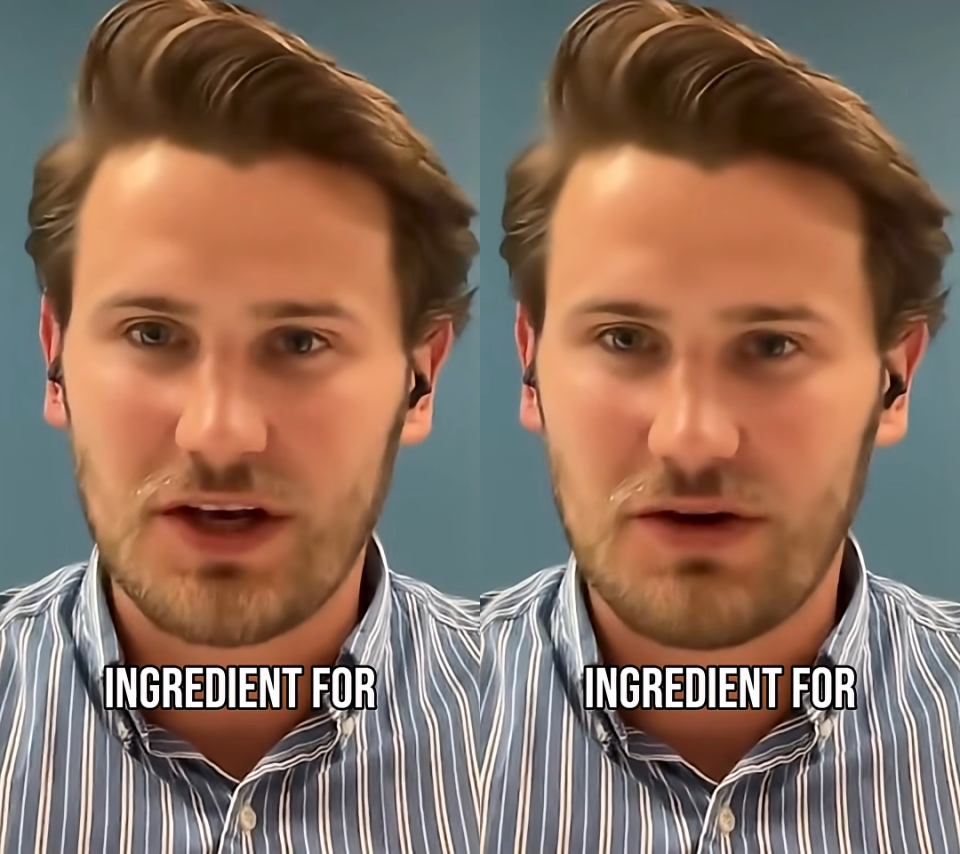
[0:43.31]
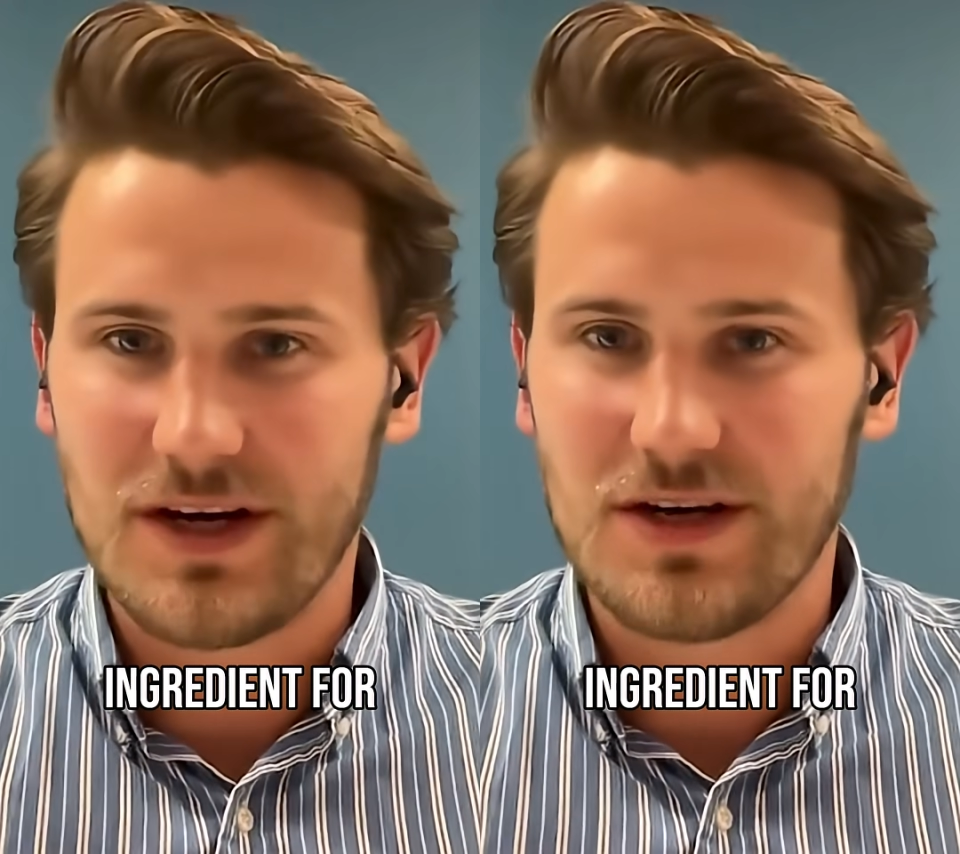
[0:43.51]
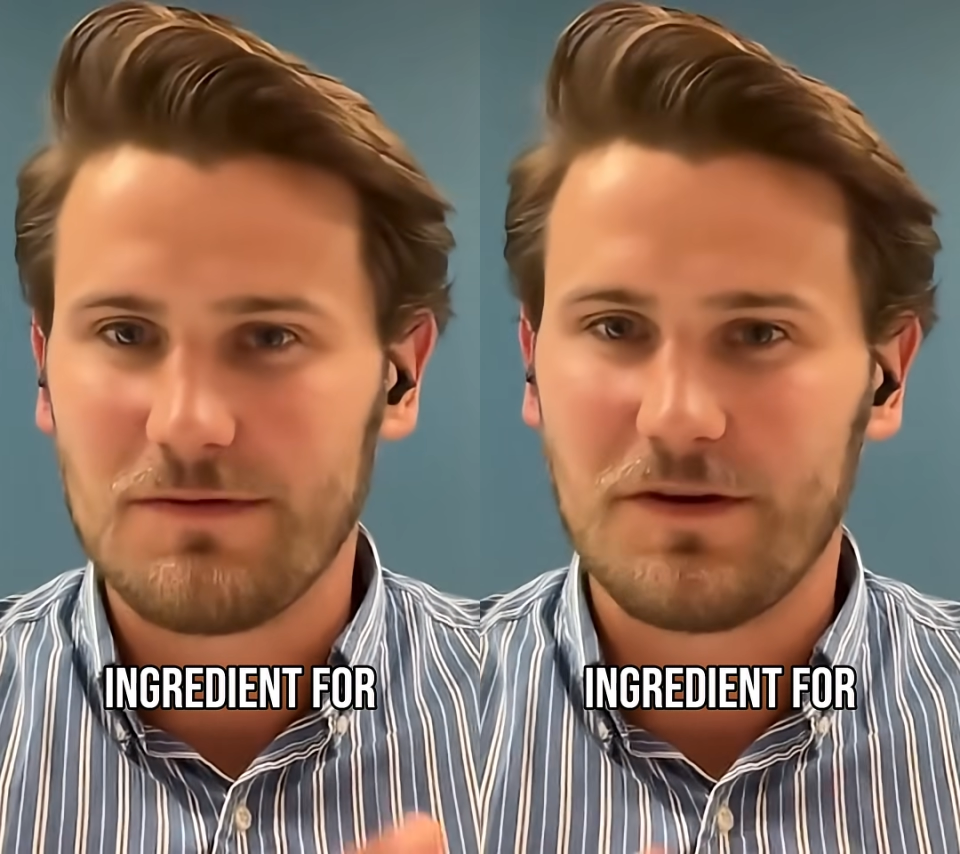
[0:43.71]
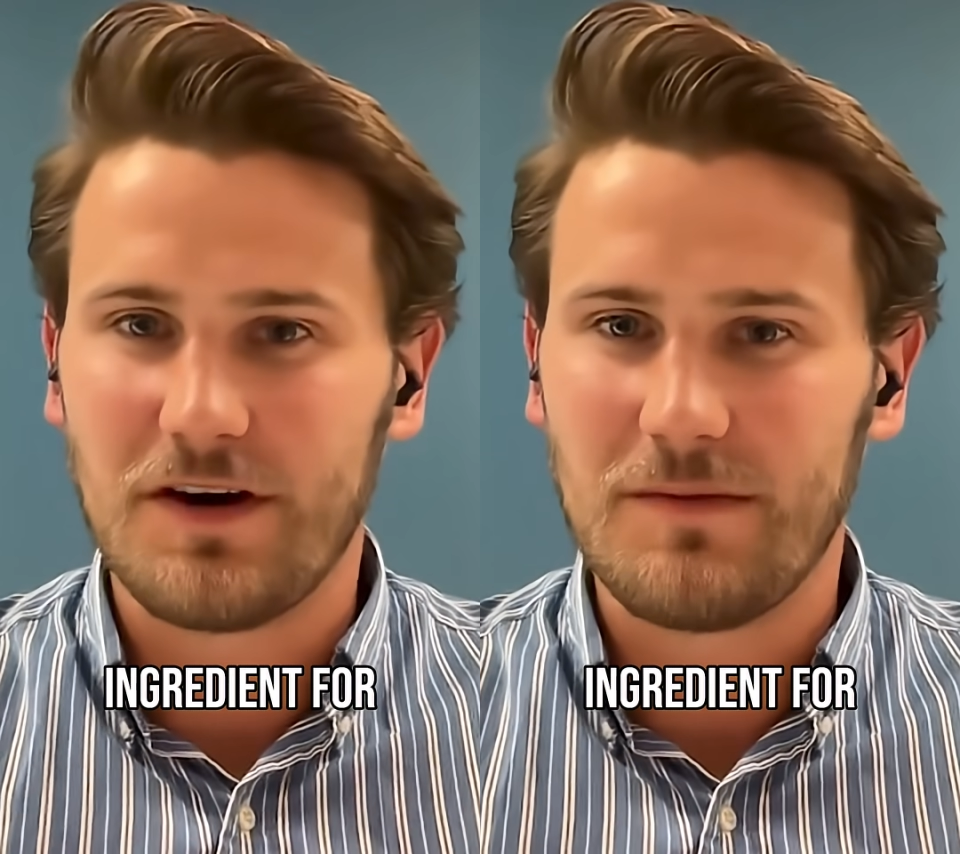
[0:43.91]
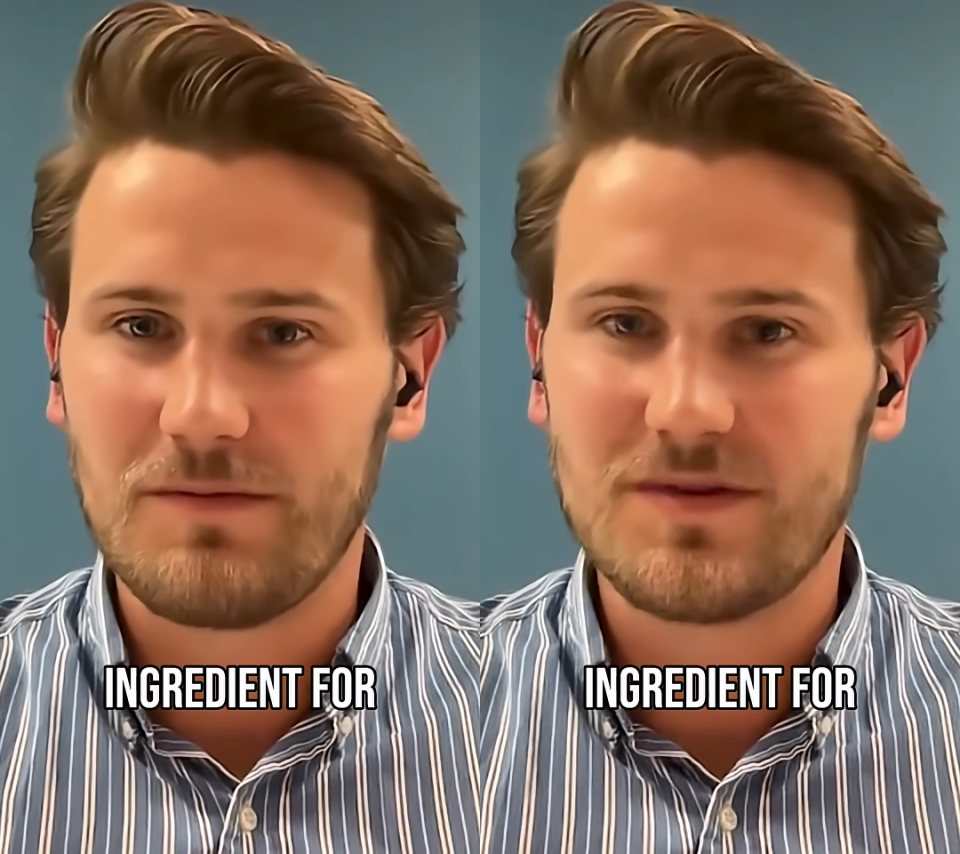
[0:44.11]
ingredient
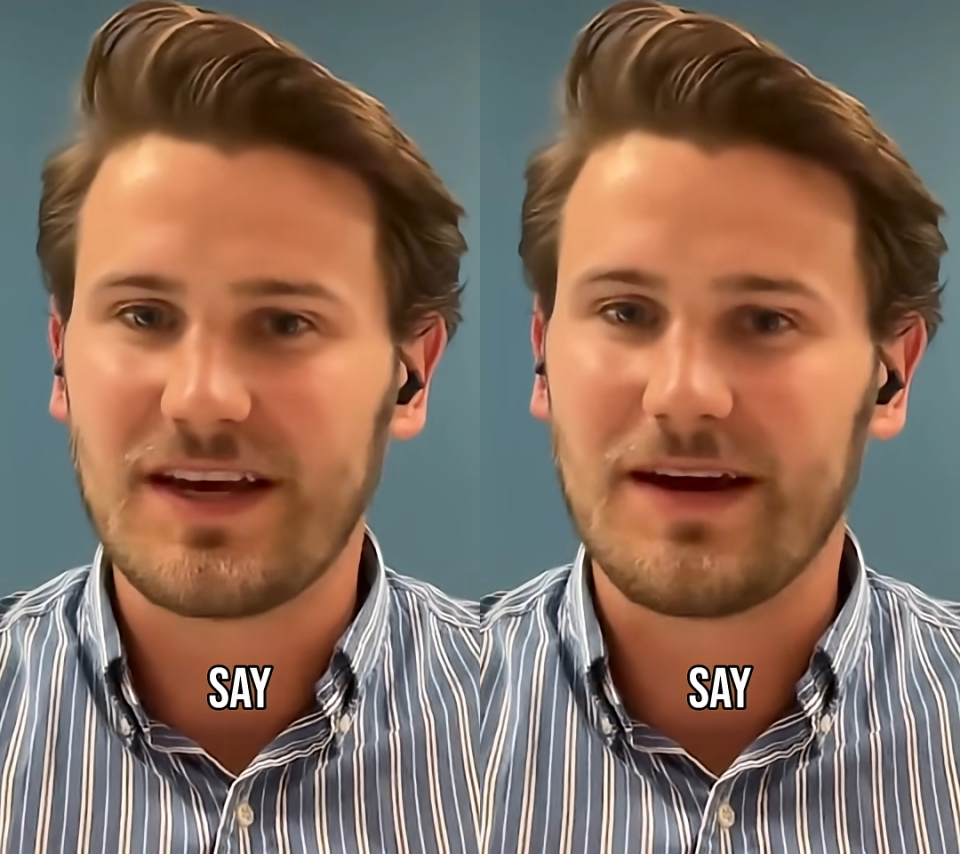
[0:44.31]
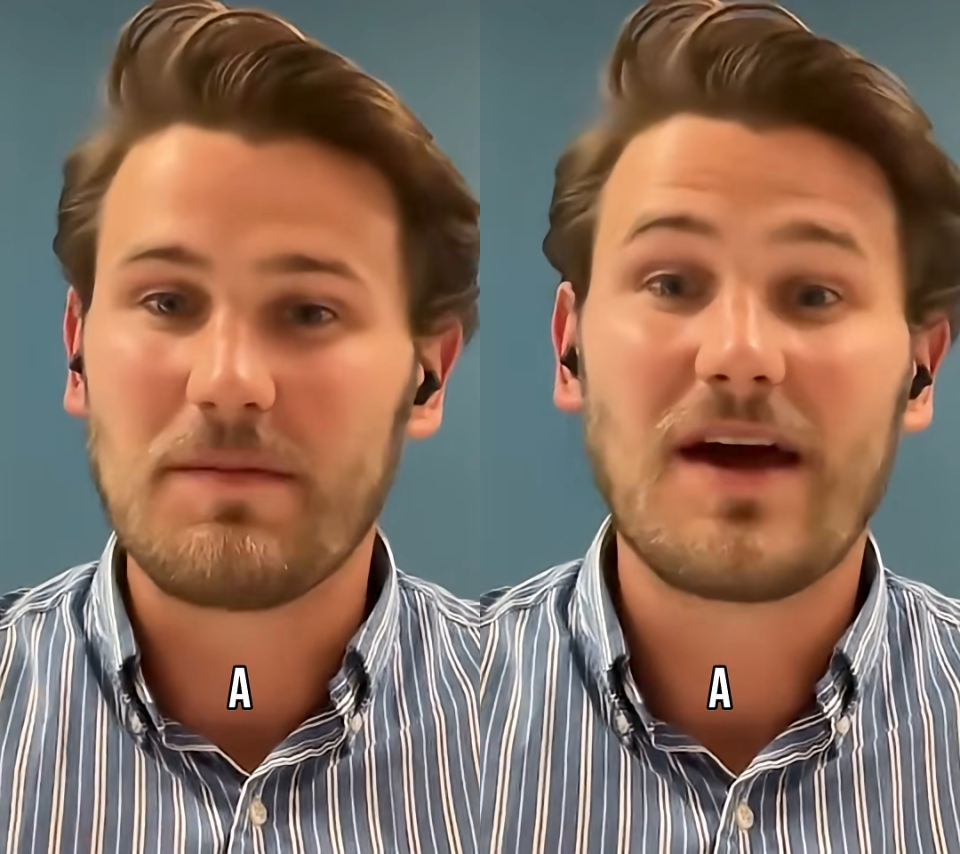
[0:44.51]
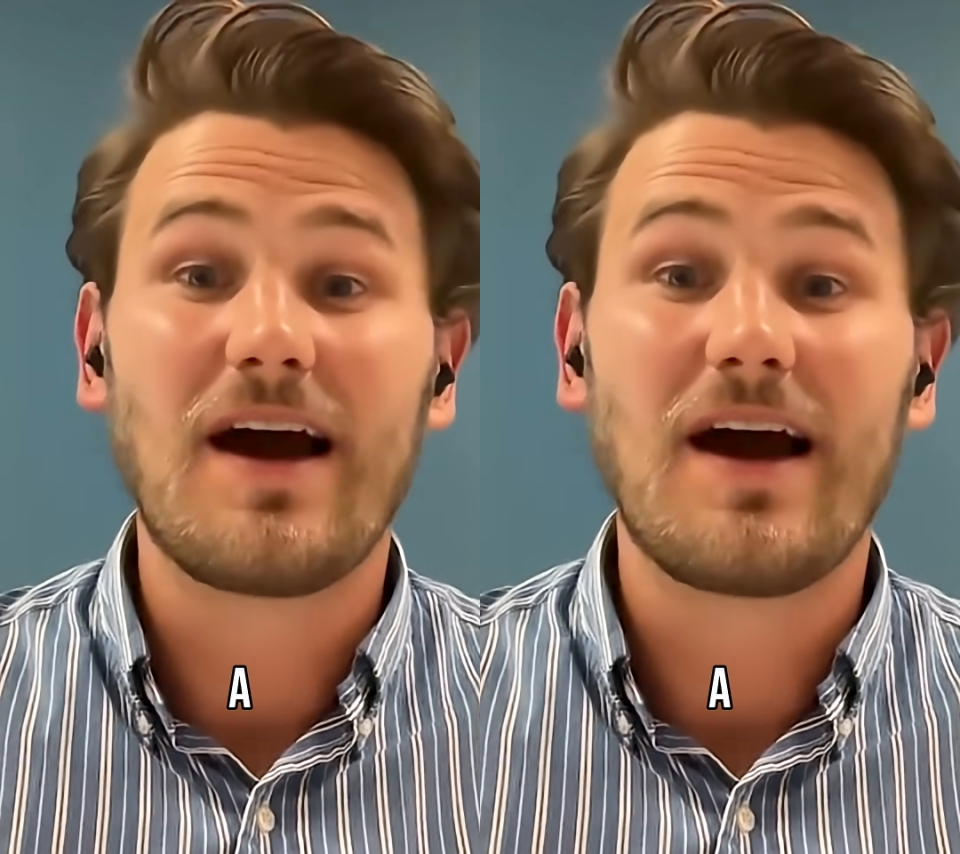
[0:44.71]
for, say, a,